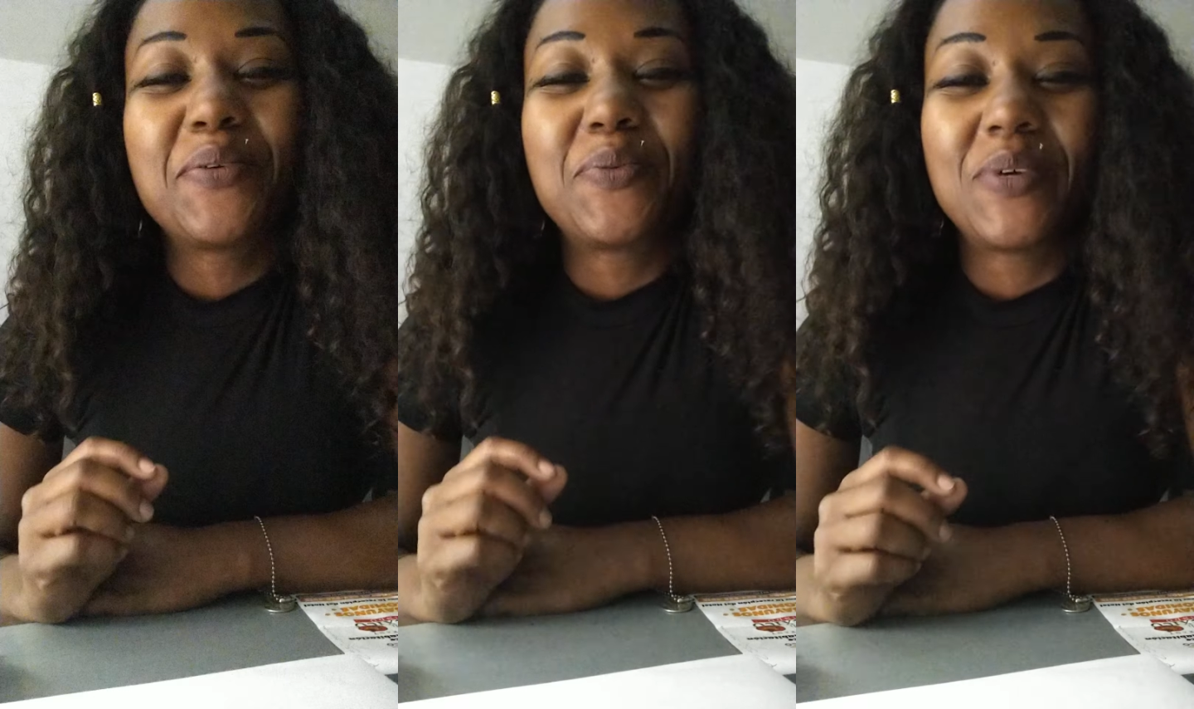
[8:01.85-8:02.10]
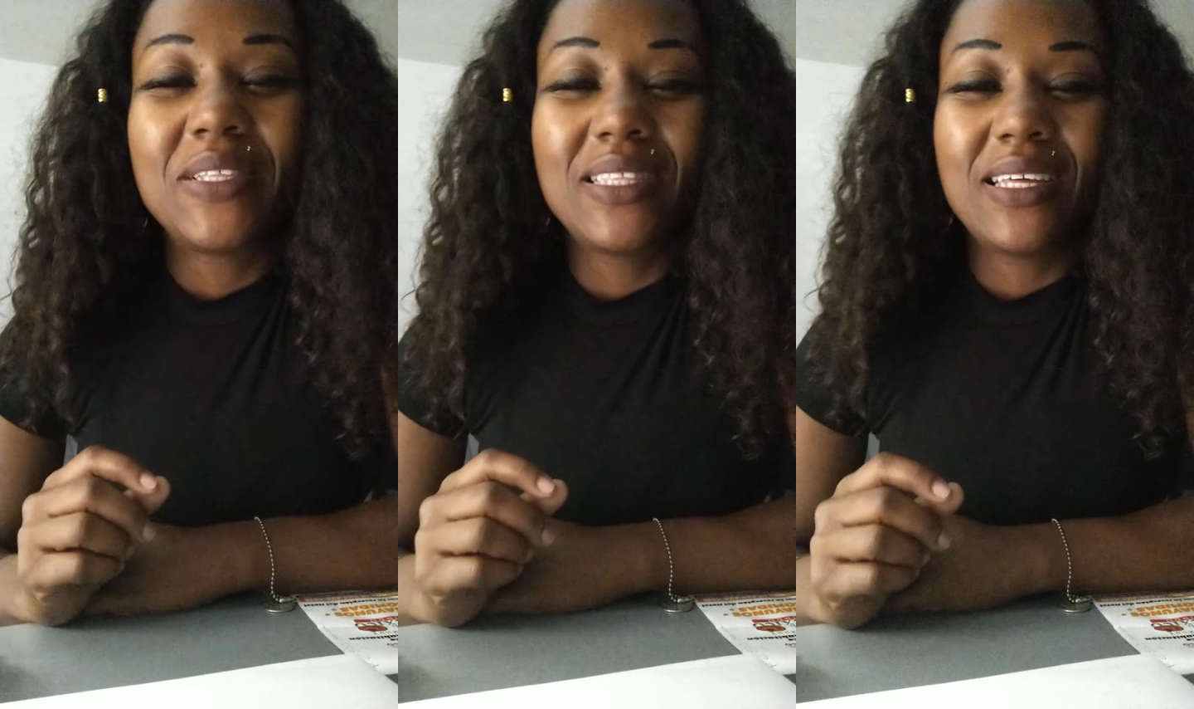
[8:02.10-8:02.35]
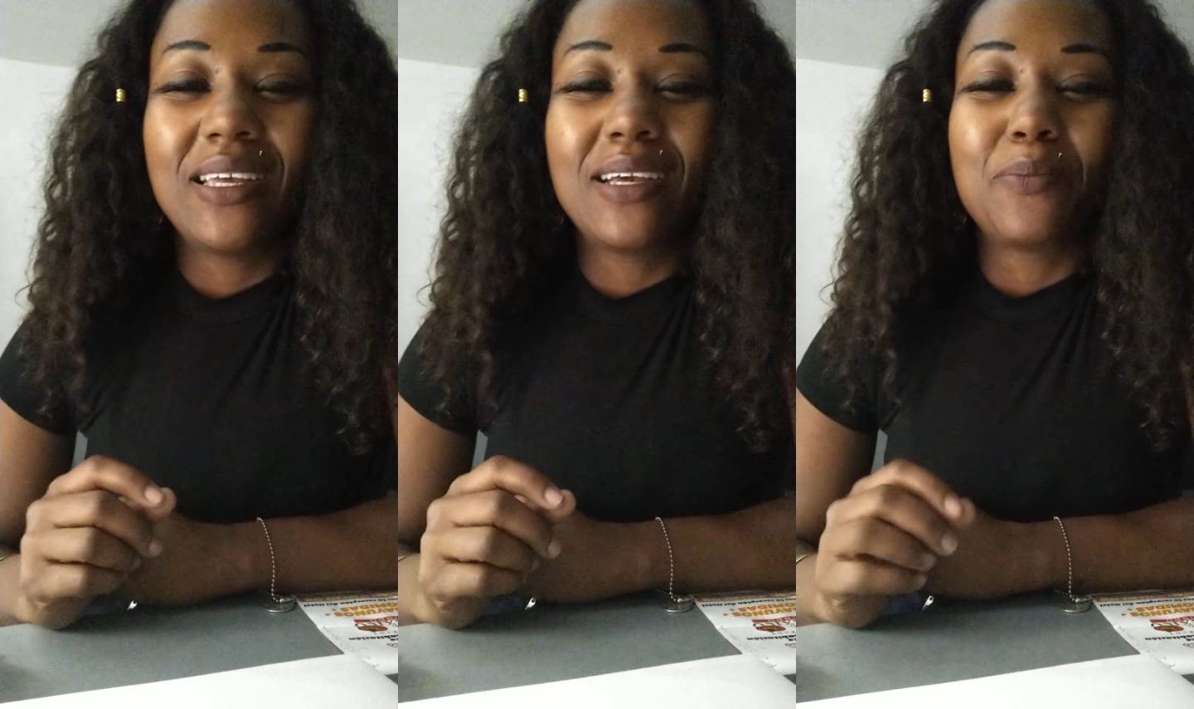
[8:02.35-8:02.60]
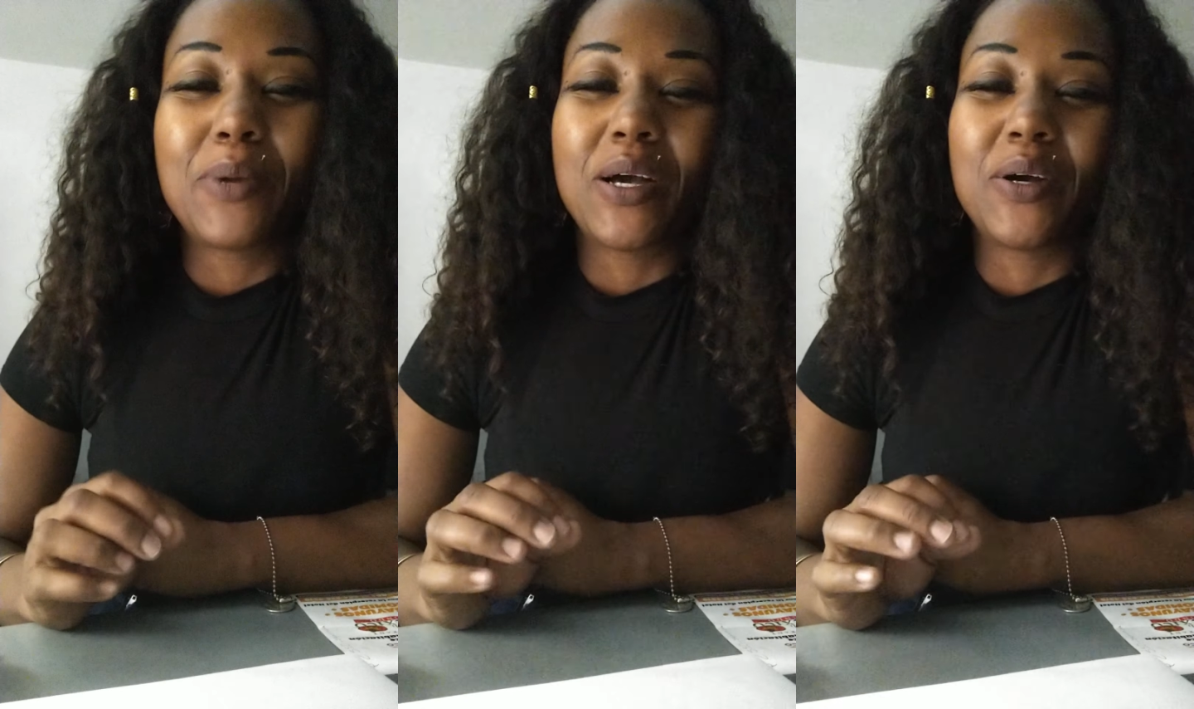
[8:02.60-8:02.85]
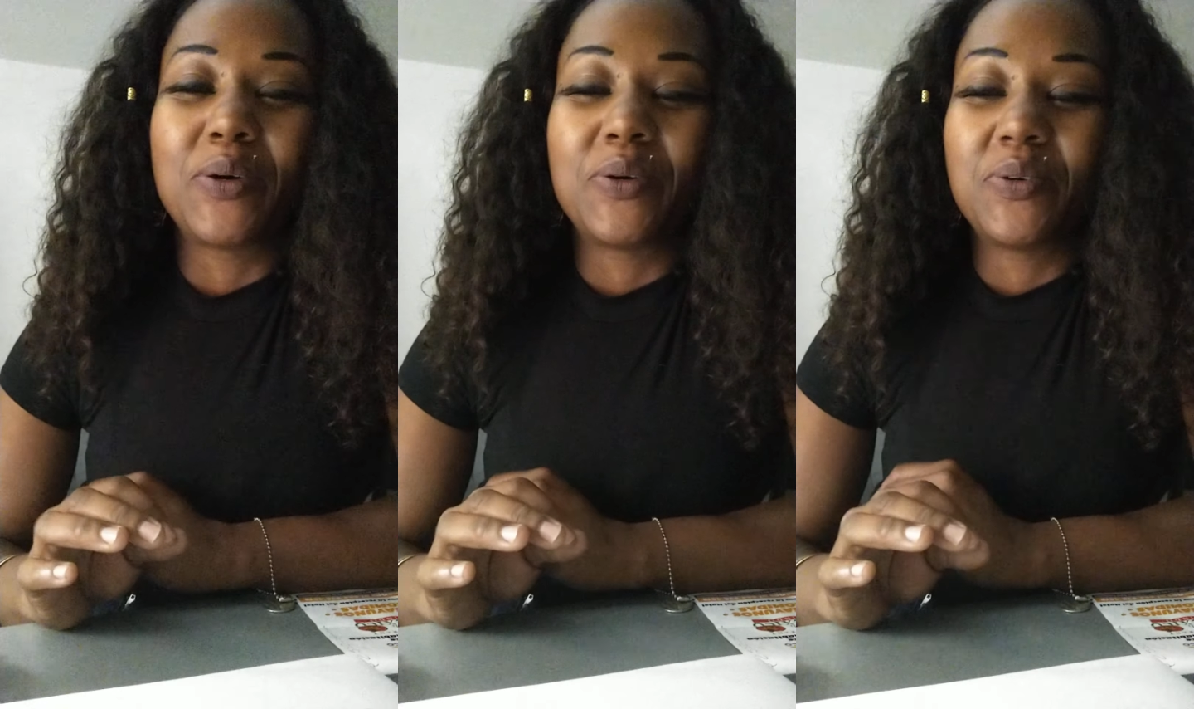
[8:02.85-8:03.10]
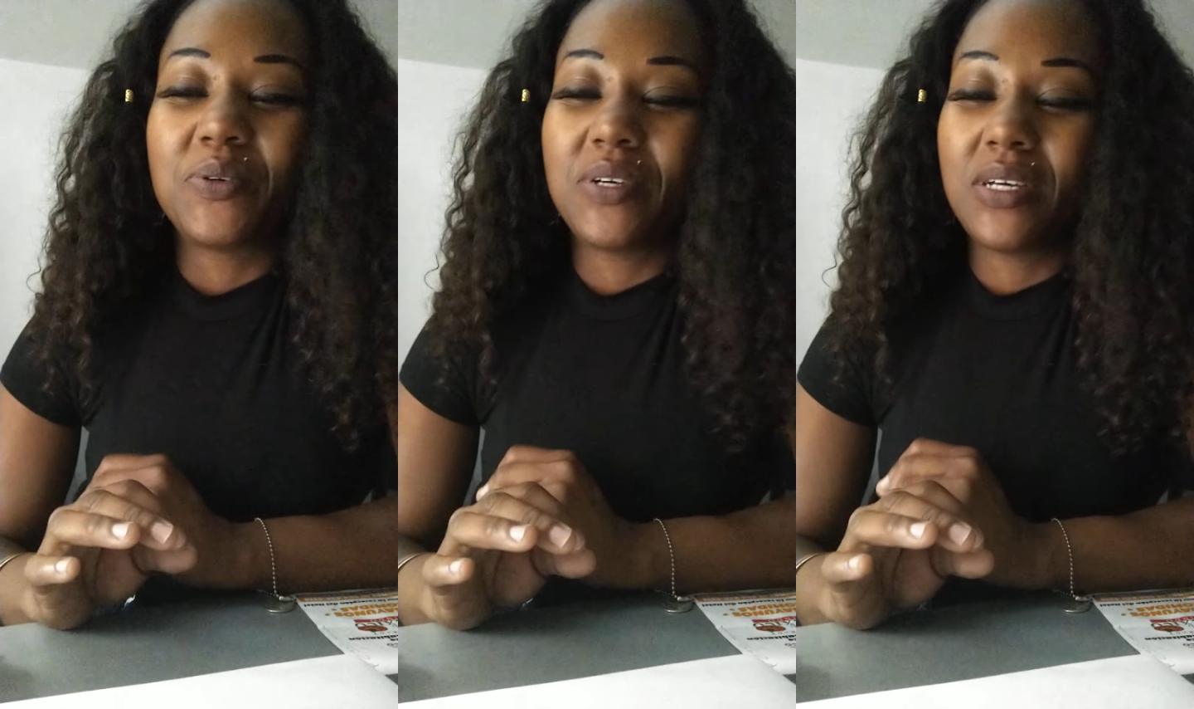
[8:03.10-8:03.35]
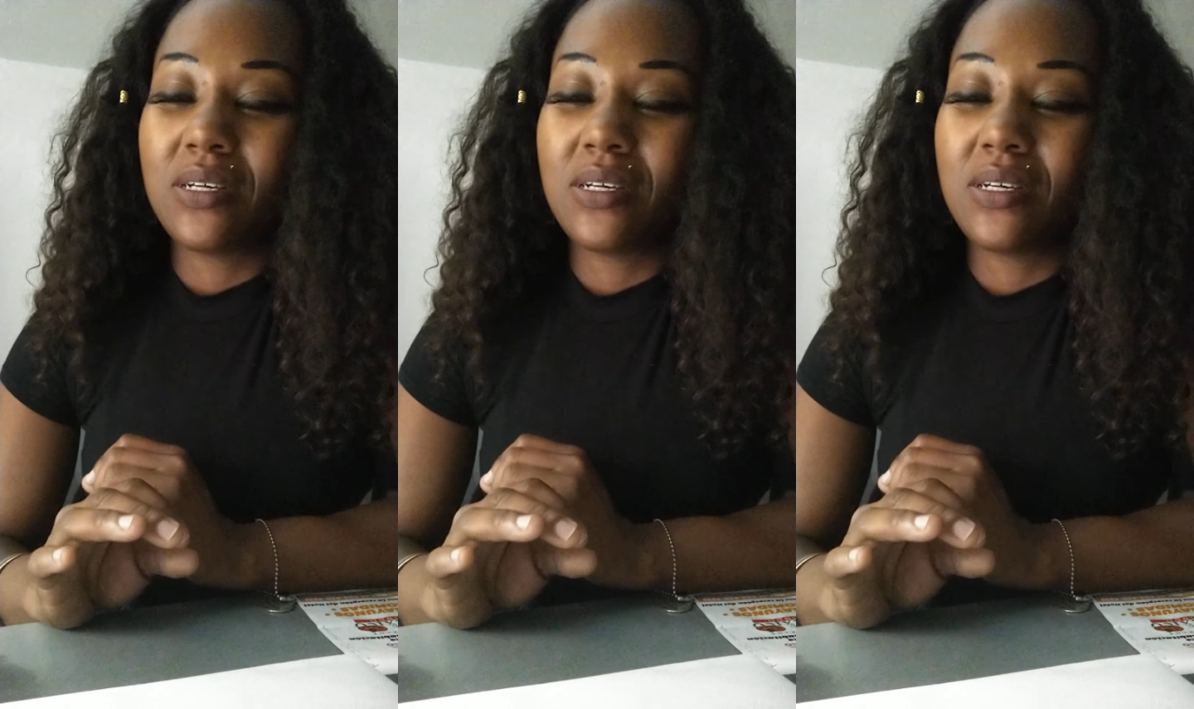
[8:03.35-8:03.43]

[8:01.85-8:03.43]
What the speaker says: One thing about